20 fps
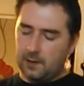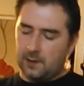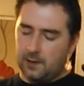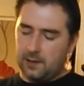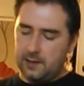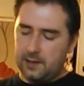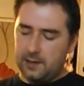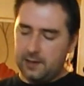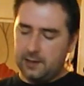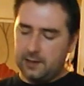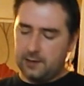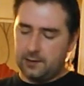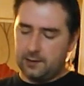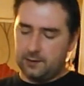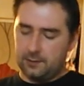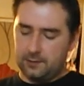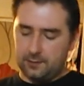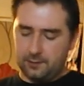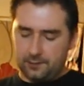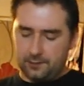And
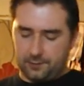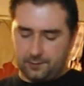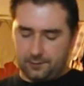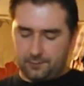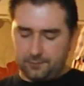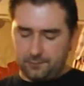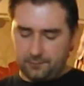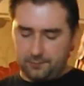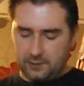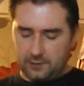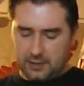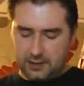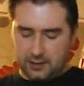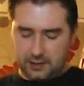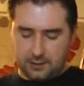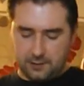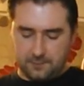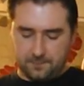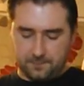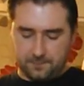
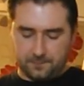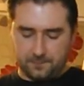3.